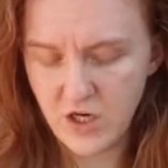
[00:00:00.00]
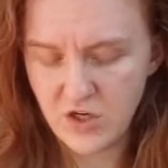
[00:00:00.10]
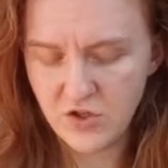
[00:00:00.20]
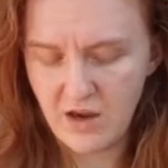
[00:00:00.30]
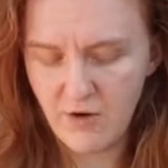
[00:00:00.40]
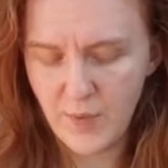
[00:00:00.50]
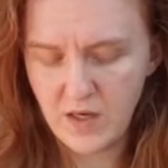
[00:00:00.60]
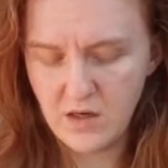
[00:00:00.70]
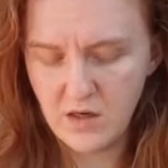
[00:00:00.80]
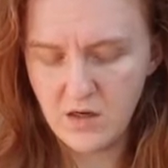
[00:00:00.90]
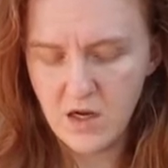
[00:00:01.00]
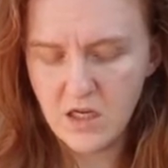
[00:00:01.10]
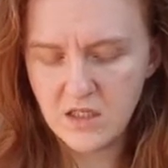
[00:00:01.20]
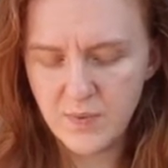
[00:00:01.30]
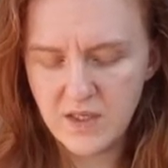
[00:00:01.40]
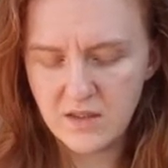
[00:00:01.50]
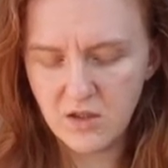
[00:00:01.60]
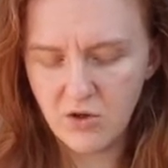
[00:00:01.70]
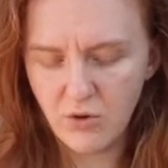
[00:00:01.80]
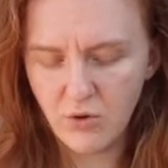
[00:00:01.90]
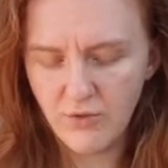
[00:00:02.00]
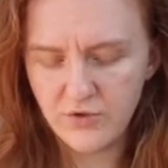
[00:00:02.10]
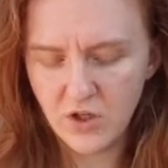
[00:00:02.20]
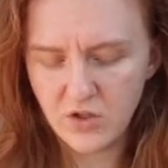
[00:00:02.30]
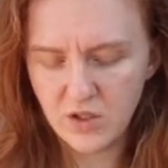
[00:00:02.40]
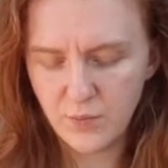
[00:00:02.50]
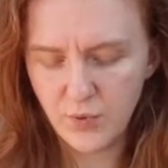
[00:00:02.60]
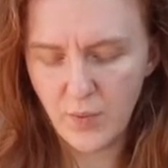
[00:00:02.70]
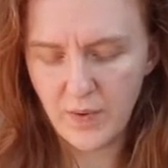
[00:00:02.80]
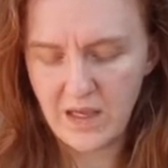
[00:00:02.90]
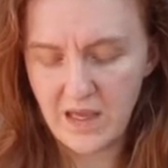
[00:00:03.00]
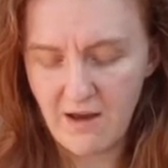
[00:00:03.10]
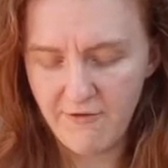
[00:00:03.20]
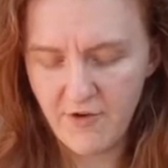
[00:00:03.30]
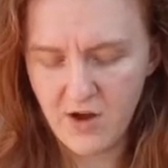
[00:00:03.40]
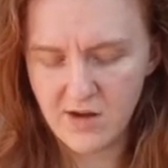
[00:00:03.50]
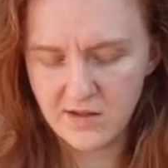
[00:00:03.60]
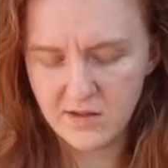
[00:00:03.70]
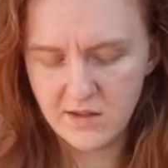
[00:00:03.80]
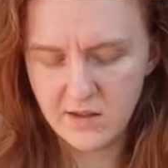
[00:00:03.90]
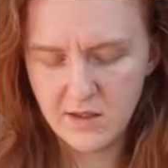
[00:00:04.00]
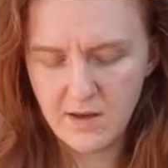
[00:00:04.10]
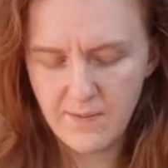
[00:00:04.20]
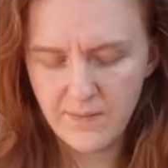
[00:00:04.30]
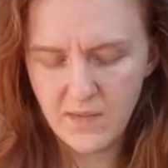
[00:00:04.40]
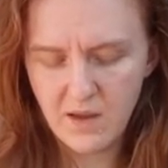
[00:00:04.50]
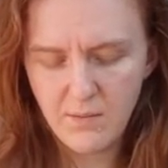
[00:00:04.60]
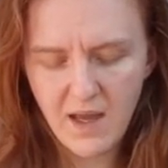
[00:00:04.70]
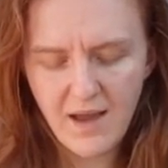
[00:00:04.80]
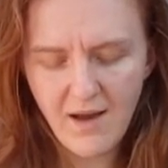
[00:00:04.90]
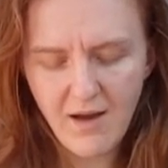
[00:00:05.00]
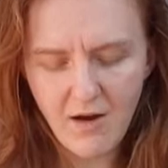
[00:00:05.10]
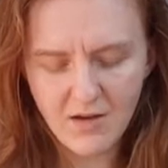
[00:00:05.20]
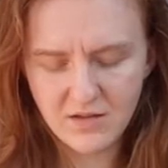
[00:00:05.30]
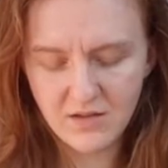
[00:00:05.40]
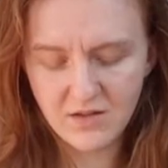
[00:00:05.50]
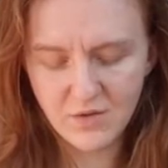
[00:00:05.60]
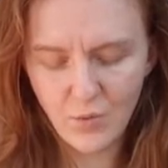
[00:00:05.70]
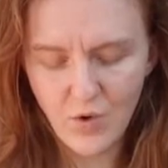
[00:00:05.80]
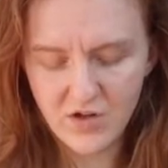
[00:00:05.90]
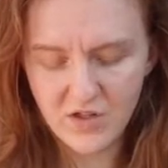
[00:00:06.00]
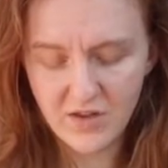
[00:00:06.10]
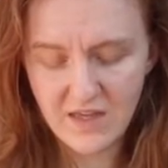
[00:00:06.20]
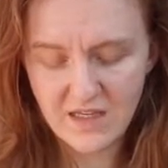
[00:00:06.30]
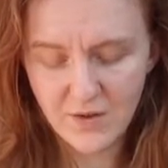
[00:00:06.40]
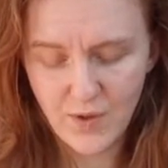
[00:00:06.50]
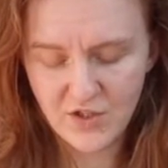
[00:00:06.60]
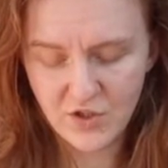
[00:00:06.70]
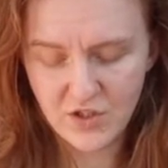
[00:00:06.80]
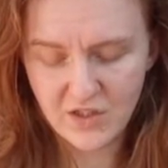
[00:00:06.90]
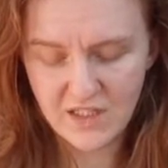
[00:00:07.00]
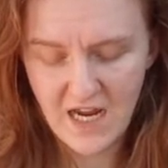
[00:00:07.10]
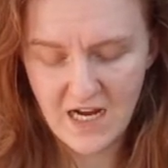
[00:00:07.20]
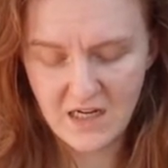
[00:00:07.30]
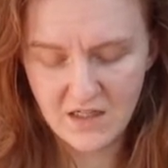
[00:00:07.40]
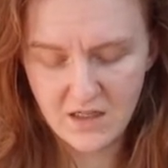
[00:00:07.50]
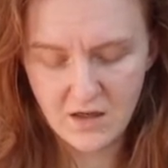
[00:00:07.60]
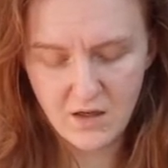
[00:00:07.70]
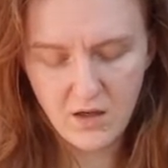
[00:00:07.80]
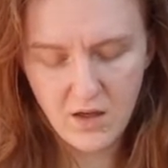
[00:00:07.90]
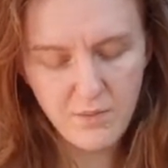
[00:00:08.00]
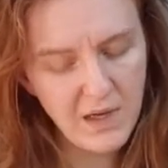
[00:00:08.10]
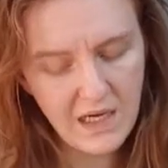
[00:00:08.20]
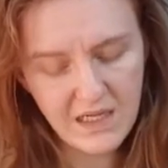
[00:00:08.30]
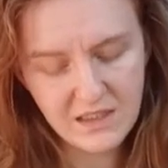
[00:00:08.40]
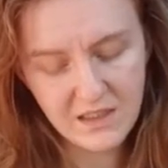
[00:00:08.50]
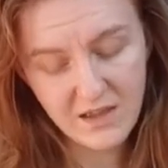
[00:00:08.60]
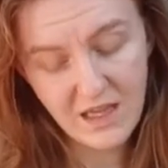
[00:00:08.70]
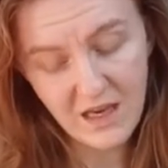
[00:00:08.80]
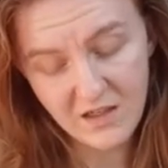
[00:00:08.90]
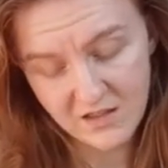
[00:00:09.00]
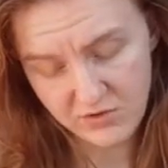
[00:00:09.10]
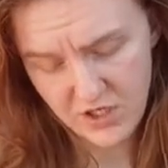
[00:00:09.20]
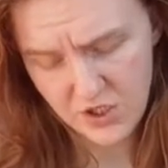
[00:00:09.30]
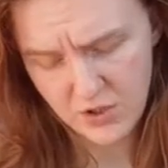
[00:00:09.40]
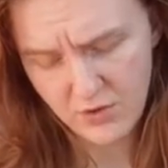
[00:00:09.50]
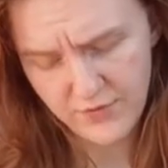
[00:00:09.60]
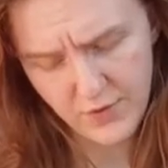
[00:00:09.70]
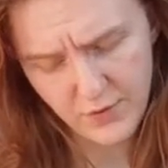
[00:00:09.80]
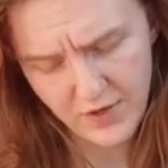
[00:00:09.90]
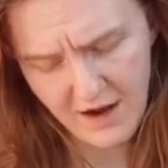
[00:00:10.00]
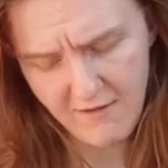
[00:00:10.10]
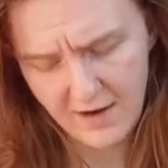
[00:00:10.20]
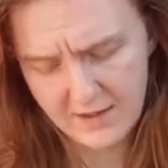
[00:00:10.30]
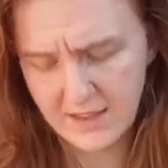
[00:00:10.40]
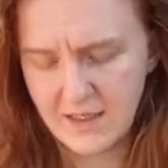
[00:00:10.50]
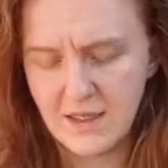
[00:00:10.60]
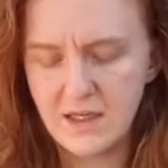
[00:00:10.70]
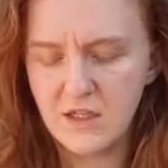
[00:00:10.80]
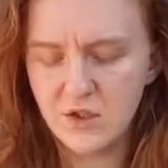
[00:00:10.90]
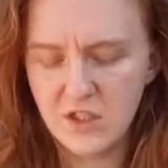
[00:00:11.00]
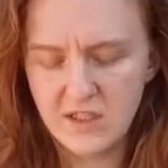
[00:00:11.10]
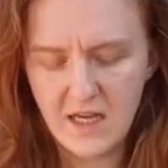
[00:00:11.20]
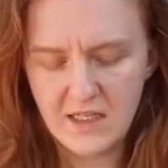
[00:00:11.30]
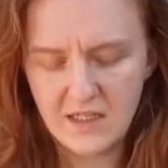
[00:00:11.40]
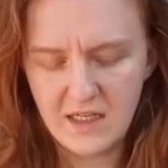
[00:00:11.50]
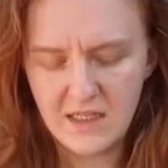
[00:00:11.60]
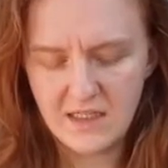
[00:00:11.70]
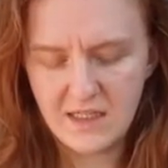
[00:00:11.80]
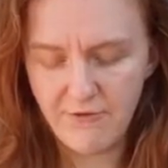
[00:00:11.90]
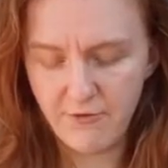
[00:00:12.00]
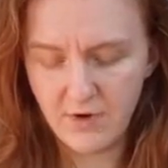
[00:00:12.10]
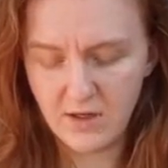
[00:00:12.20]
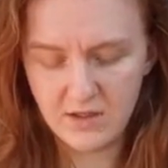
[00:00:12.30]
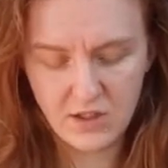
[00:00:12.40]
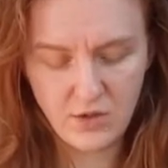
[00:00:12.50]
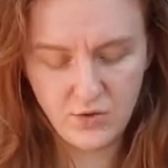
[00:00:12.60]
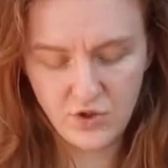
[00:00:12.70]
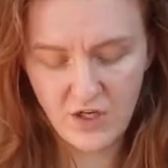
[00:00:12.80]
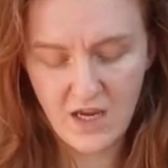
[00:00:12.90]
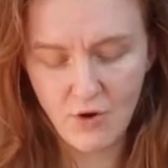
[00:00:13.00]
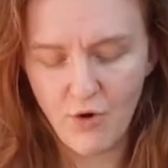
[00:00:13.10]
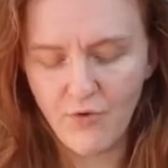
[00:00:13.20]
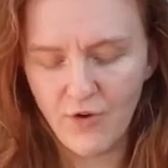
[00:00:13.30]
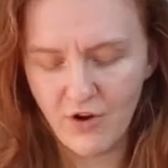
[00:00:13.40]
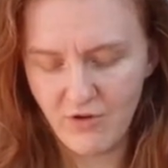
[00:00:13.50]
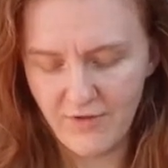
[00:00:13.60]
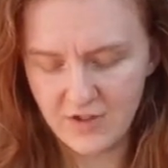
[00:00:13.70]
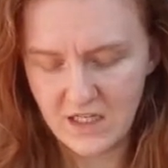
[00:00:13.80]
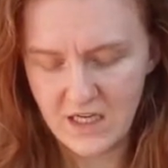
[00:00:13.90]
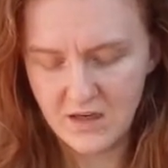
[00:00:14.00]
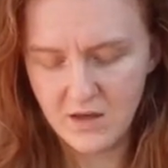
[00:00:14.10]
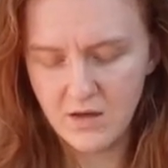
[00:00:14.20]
change their opinion to be secure of judging properly at first. "May I ask to what these questions tend?" "Merely to the illustration of your character," she said, endeavouring to shake off her gravity.